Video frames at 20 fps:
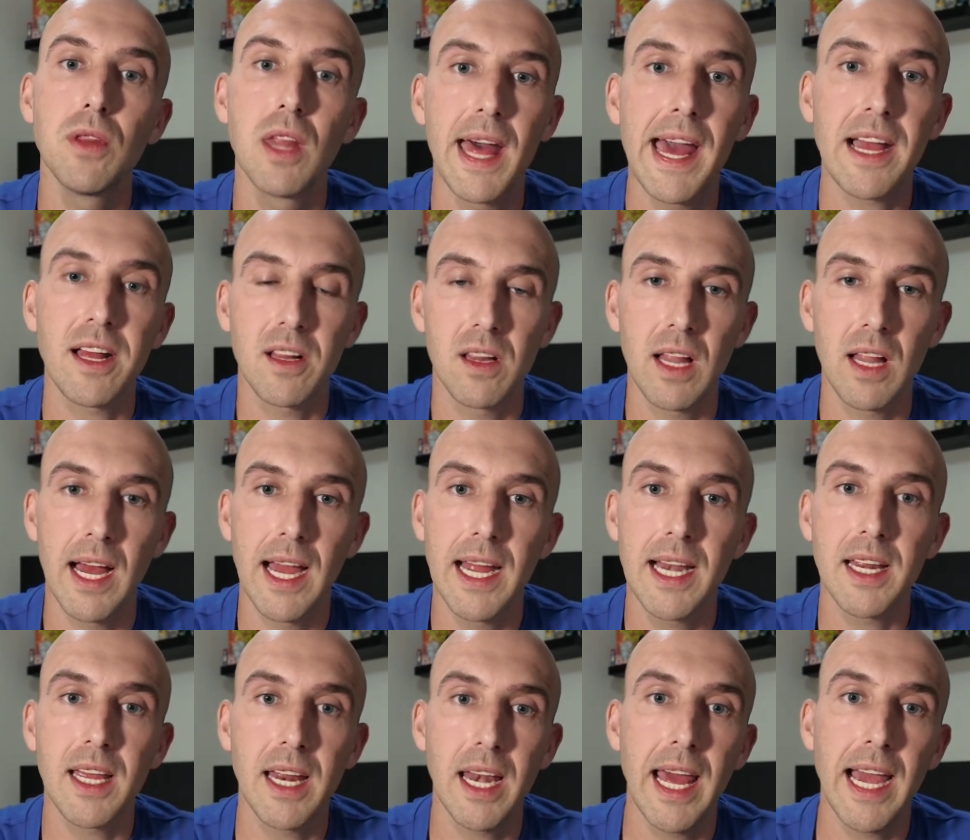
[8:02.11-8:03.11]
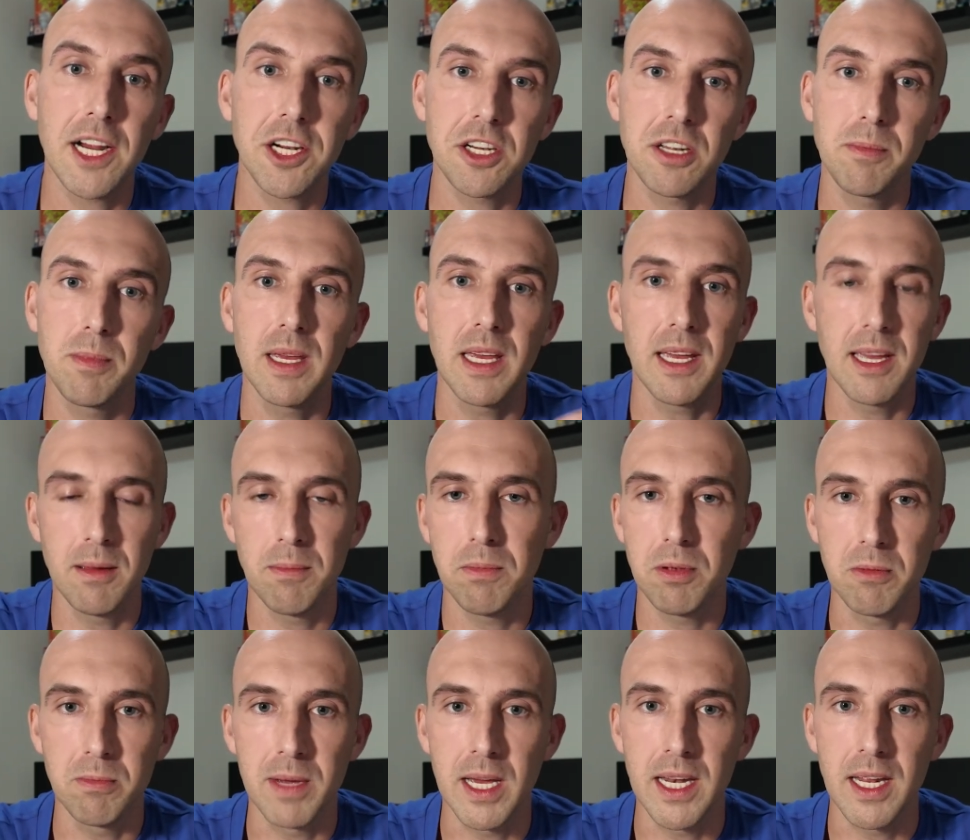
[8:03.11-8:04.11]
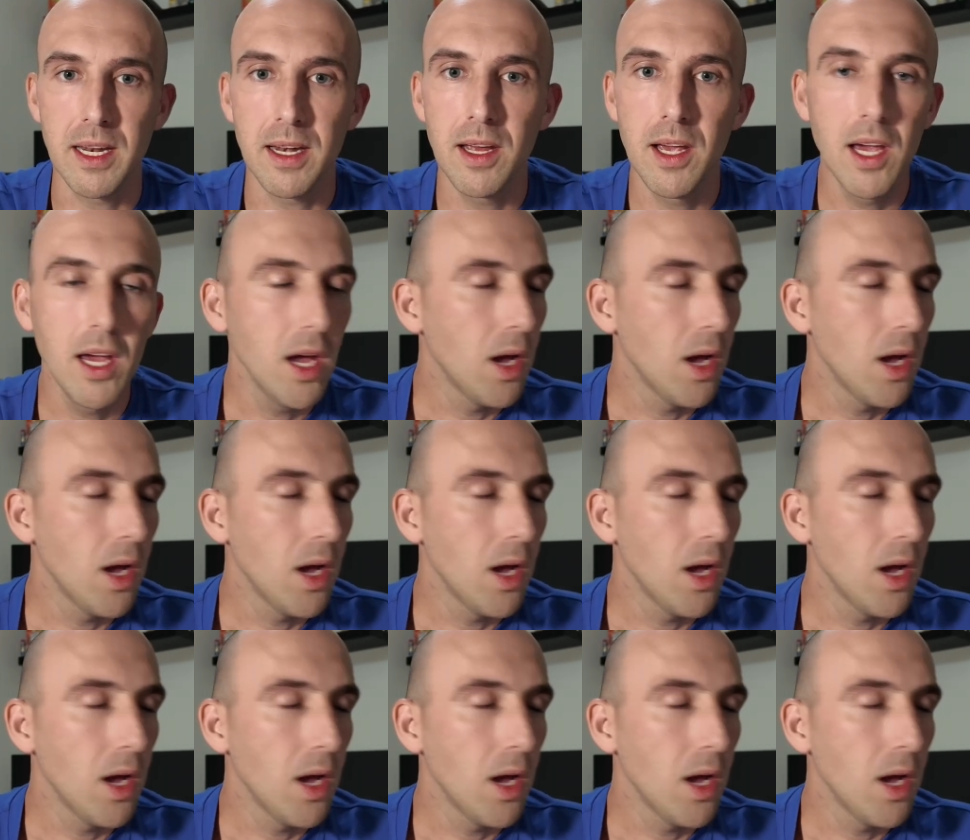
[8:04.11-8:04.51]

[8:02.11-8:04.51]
that client can actually be implemented.